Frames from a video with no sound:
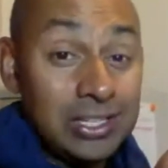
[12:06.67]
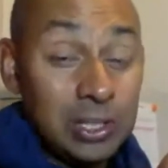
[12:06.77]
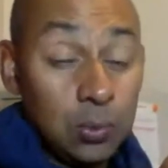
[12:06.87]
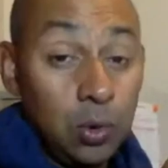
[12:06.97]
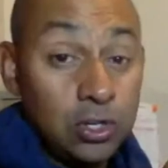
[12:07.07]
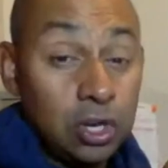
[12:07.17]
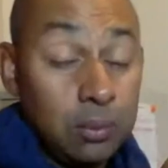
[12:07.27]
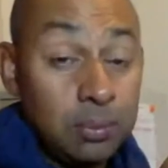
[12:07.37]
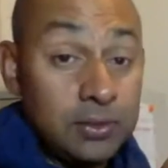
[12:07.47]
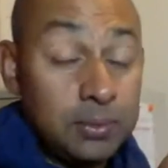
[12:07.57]
as to what
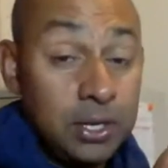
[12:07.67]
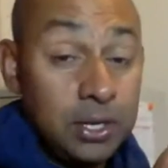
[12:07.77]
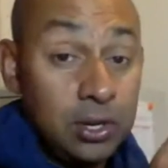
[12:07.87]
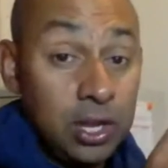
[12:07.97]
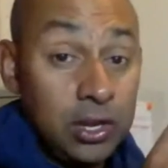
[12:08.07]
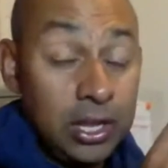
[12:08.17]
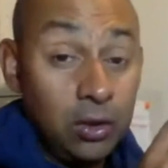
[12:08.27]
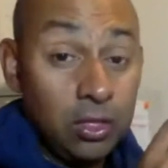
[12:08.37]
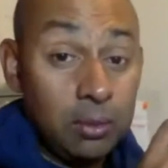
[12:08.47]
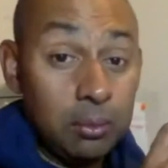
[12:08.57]
type of spin you're going to
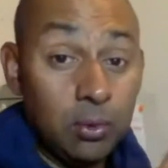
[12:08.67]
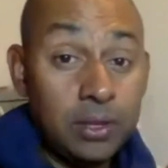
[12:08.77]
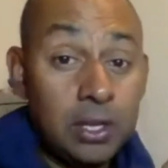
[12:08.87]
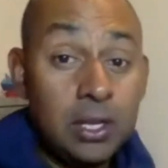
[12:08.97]
get on the ball.